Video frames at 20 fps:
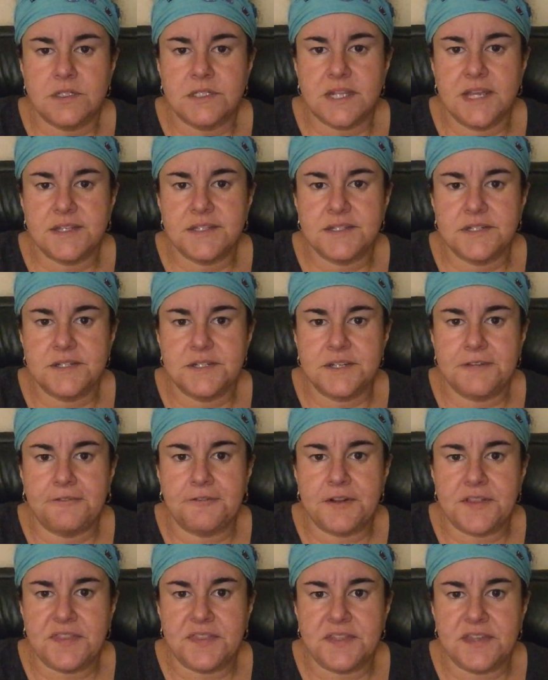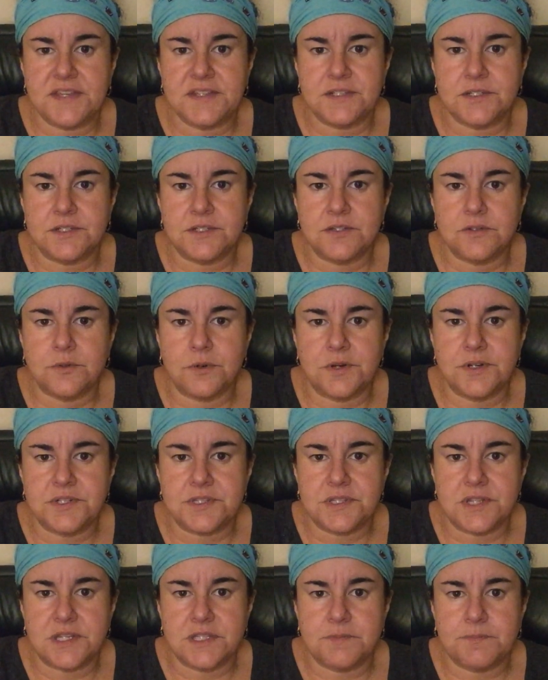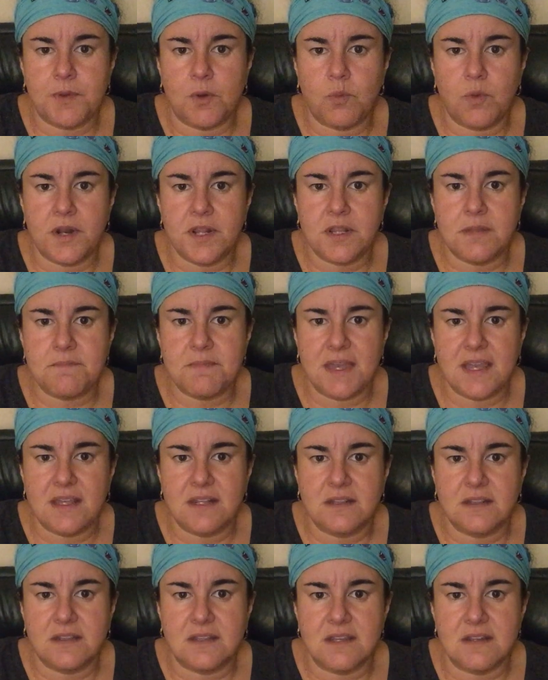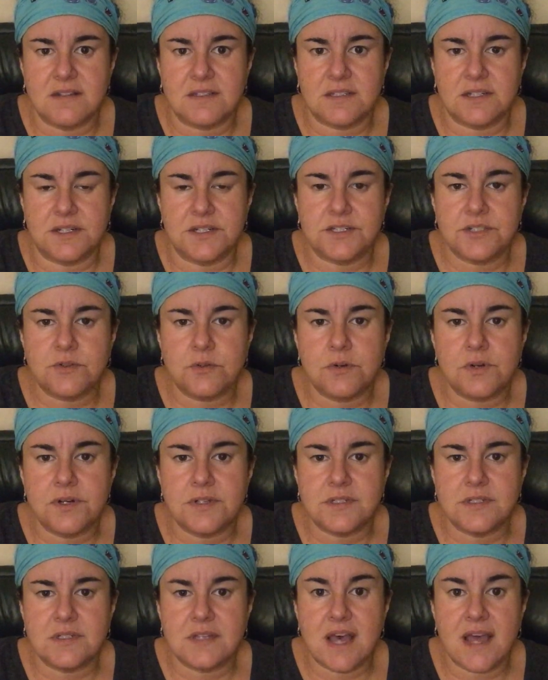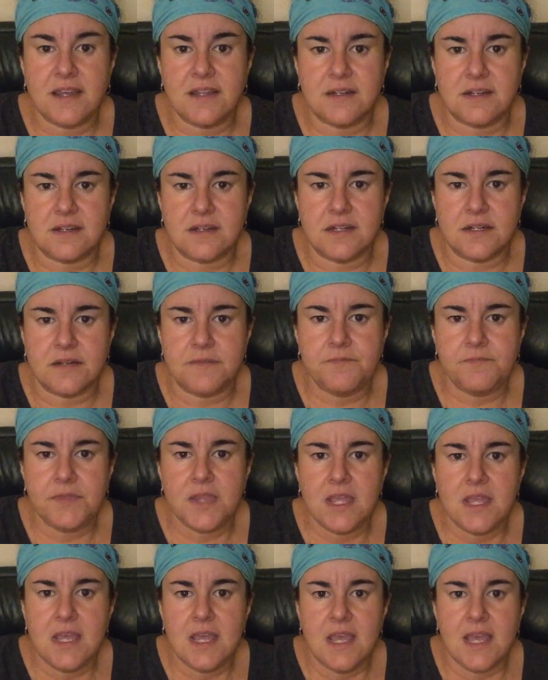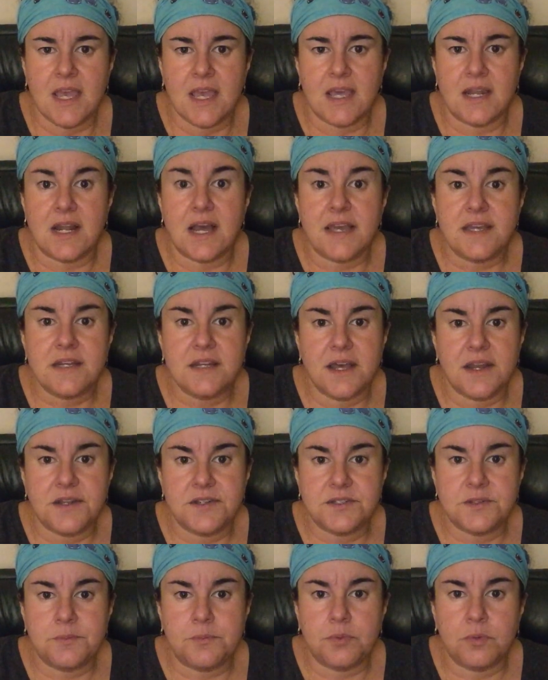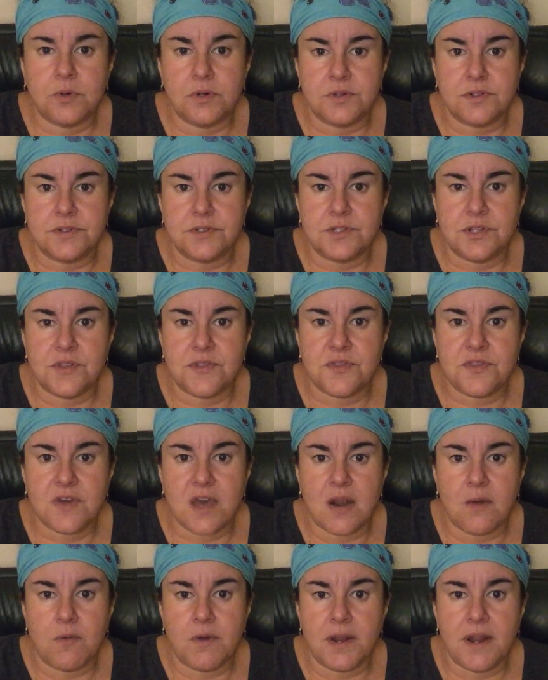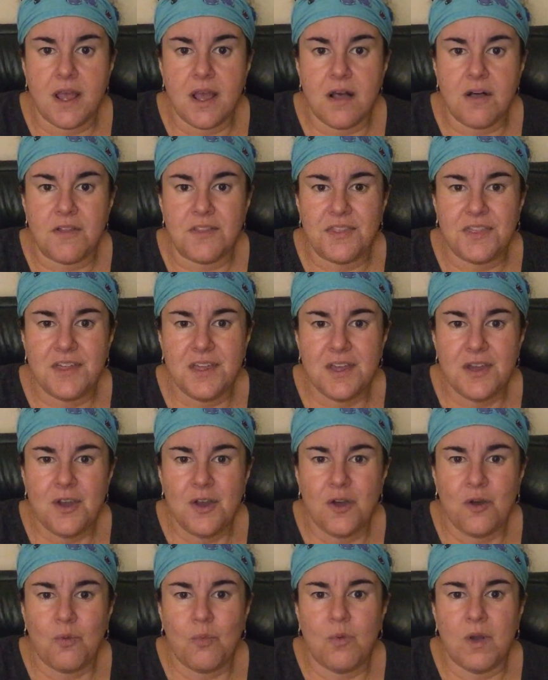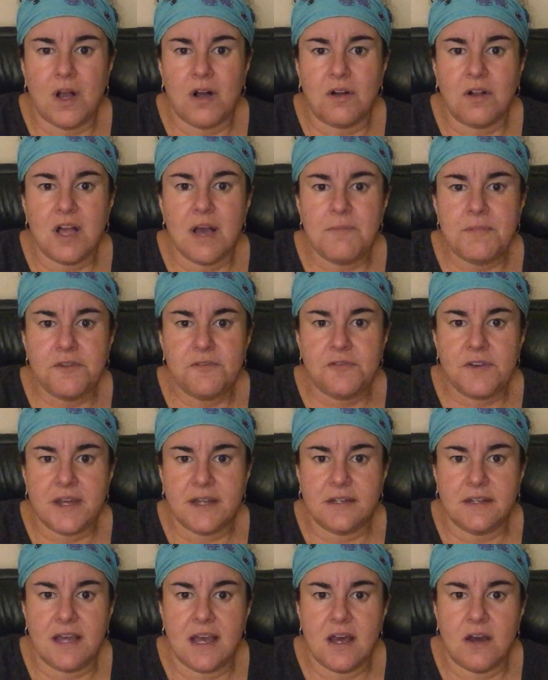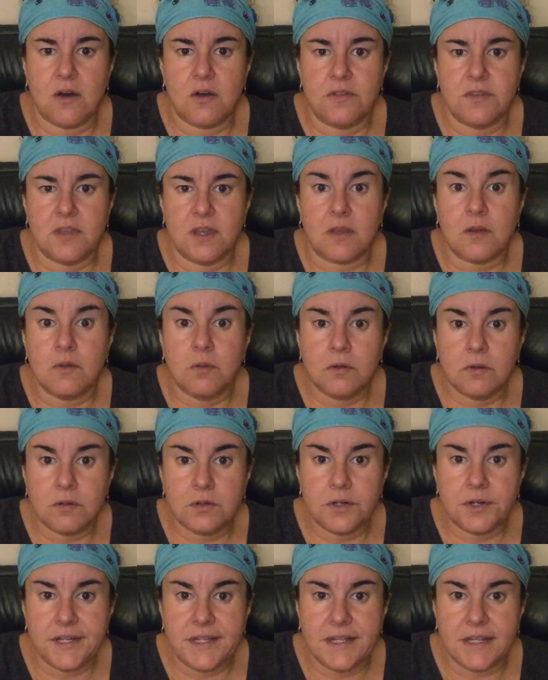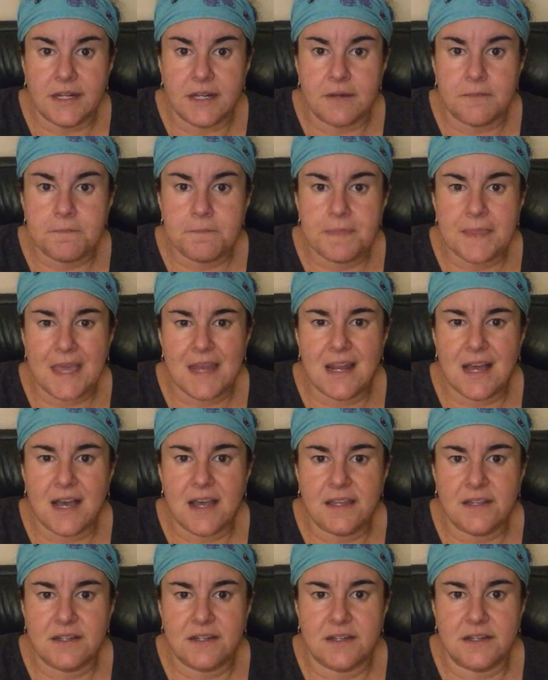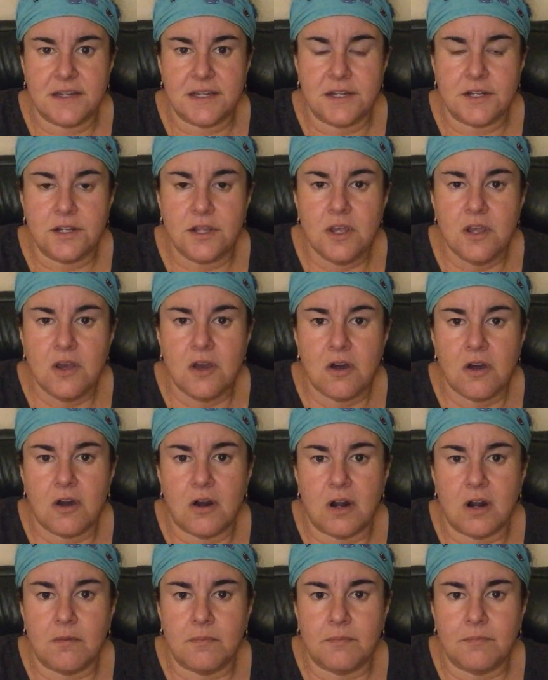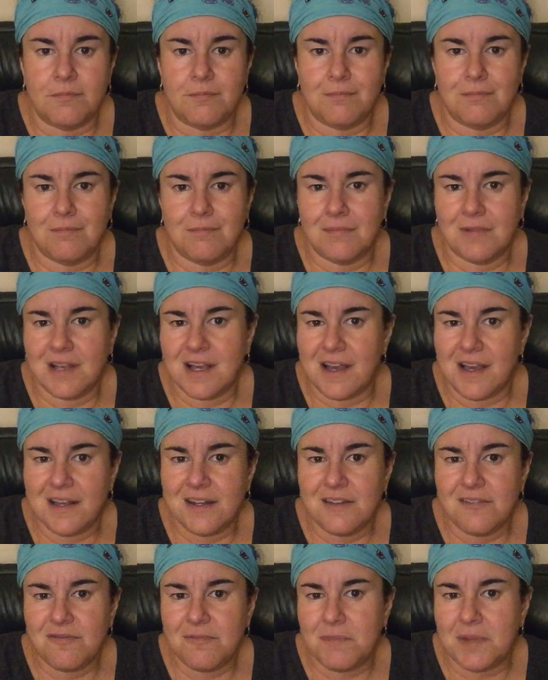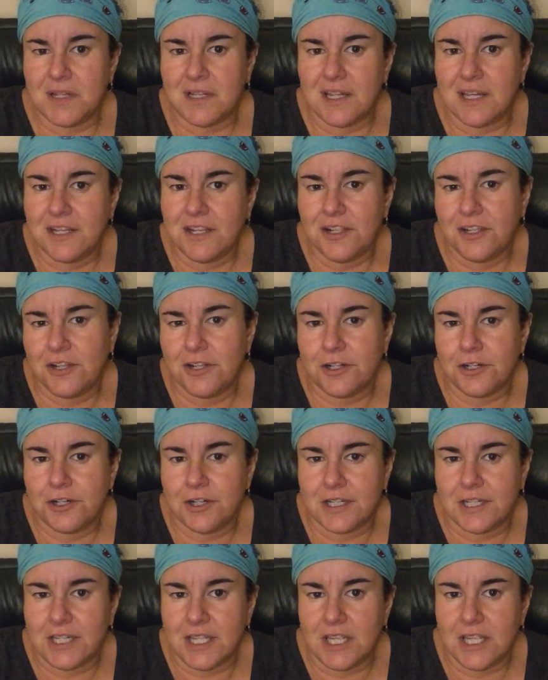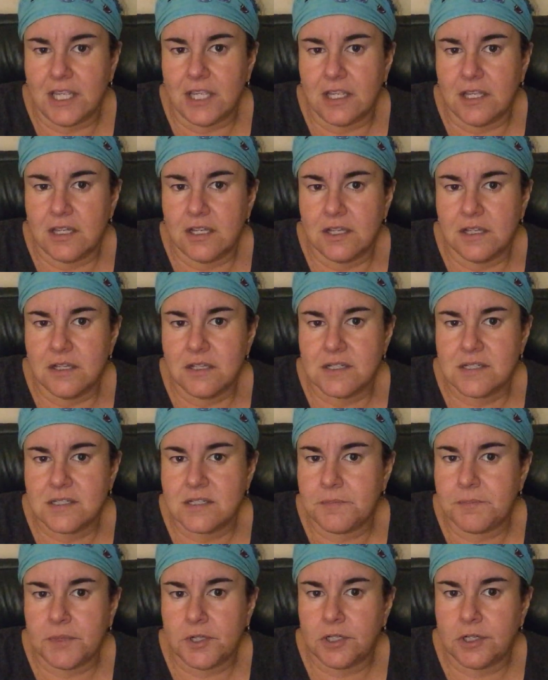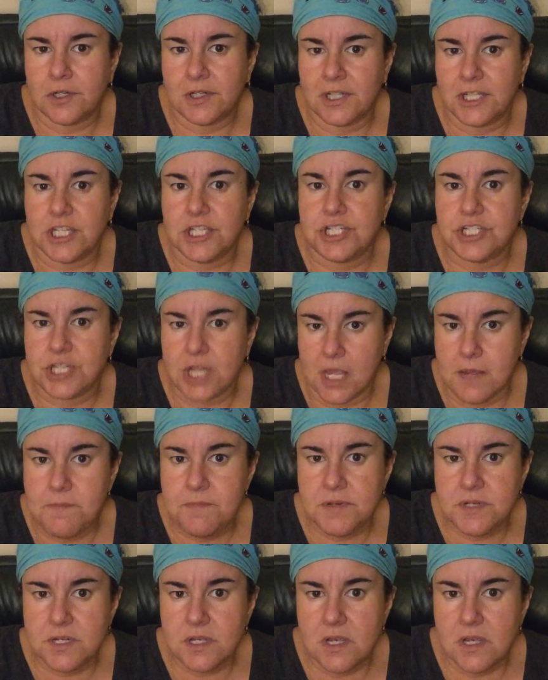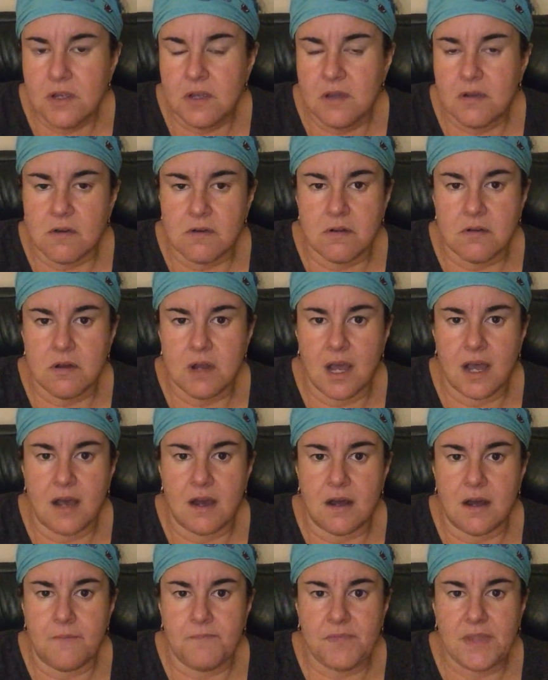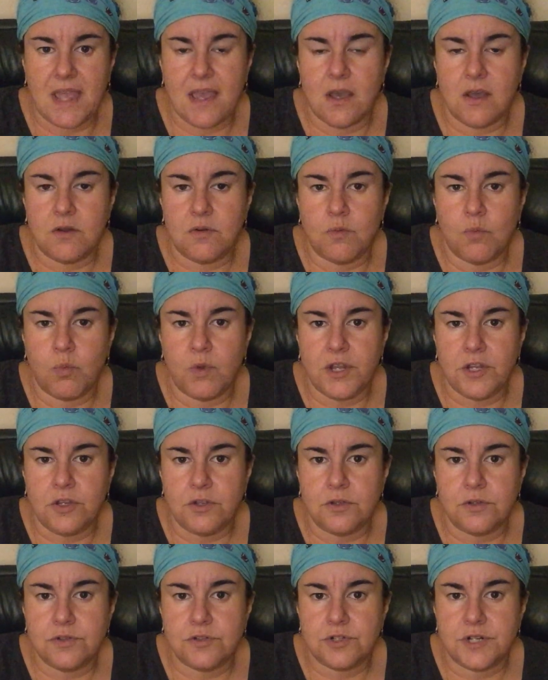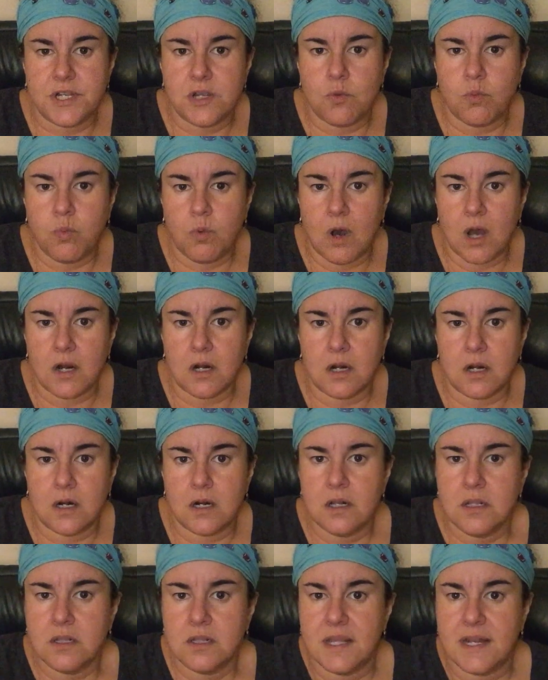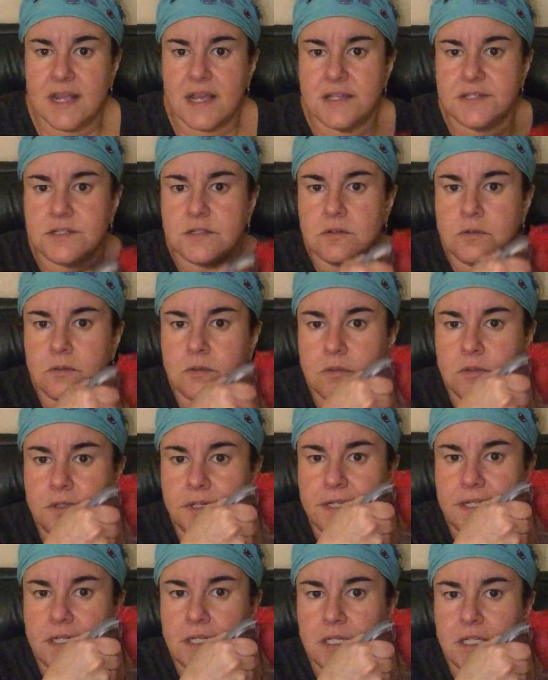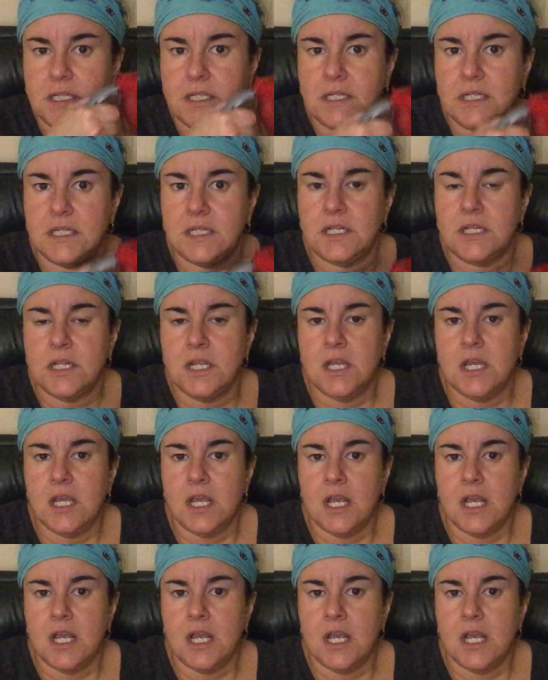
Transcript: takes in different things and stores things, but one of the main things that it stores is iodine, and iodine is important to thyroid health. Well, come to find out that chlorine and iodine are kind of molecularly similarly shaped, and when you drink water that has chlorine in it,